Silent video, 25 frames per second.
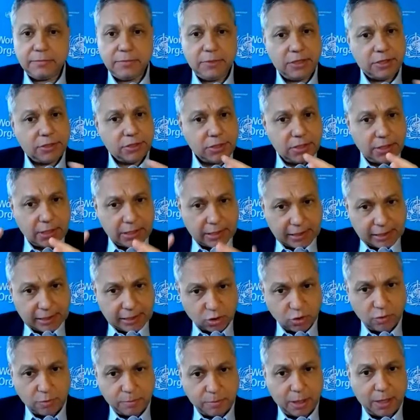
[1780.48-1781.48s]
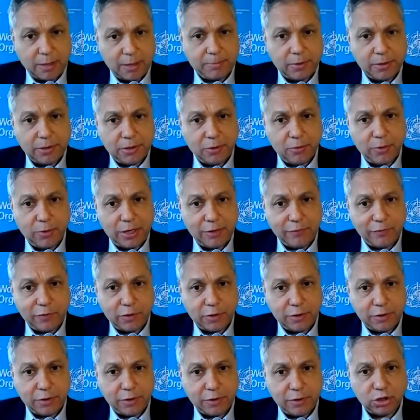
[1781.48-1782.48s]
there's the intellectual property
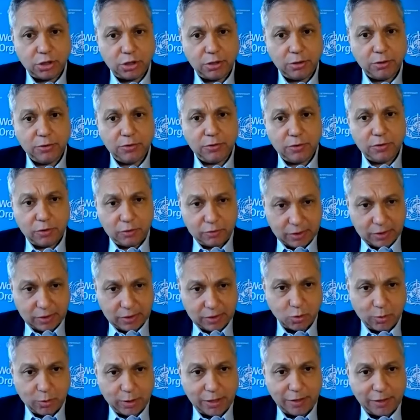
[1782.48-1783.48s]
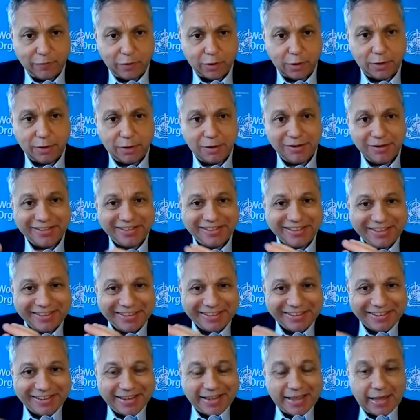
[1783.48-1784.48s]
waiver issue, the TRIPS waiver.
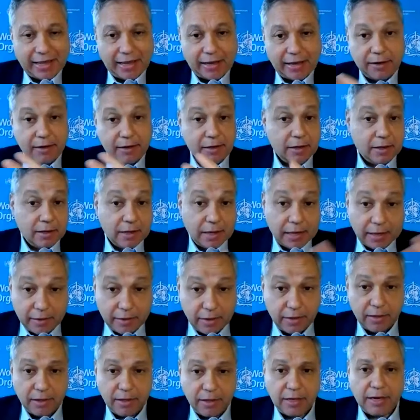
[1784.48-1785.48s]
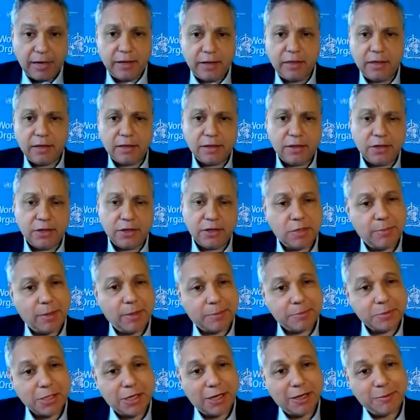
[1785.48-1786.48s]
And then I think there's some
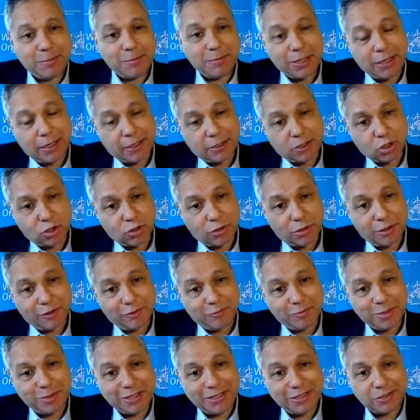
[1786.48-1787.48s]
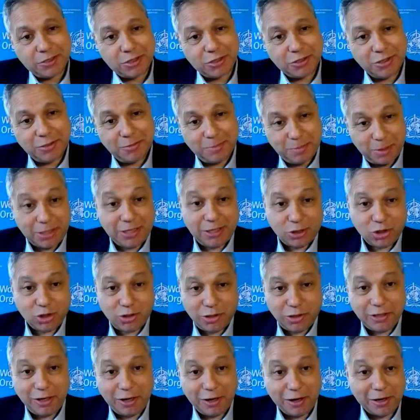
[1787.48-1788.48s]
upside potential of
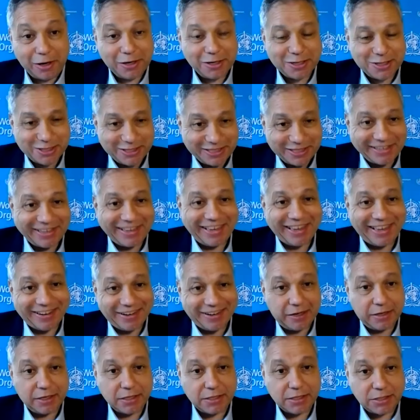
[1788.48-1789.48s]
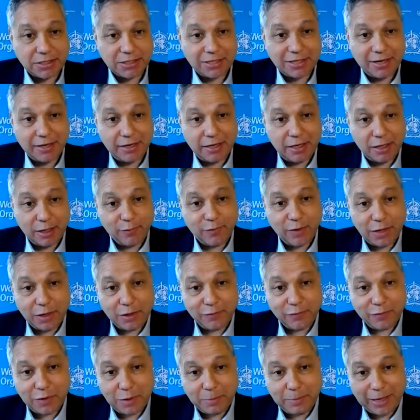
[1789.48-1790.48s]
potentially harnessing Canada's
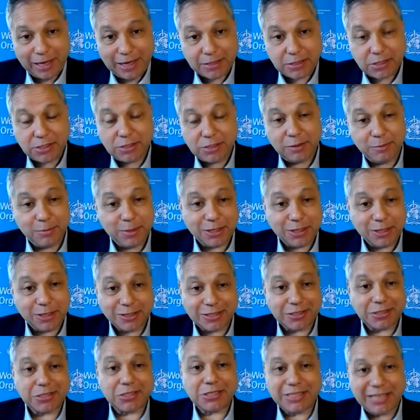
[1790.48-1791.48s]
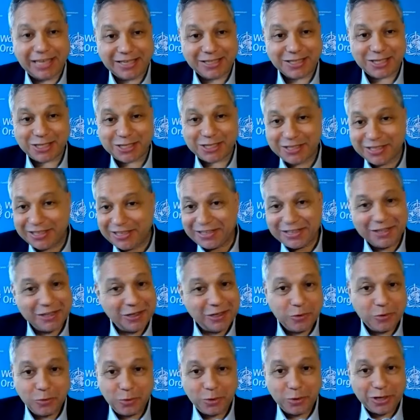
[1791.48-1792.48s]
innovative capacity, because in a sense,
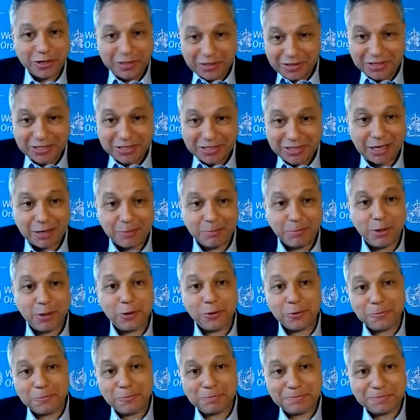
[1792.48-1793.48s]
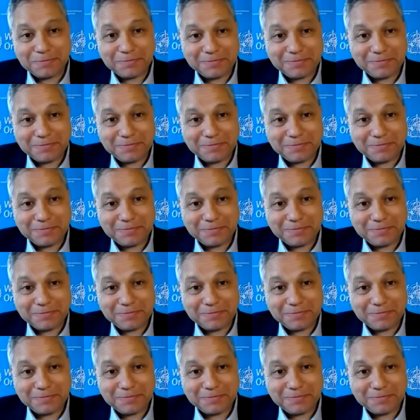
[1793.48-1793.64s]
we're in the same boat.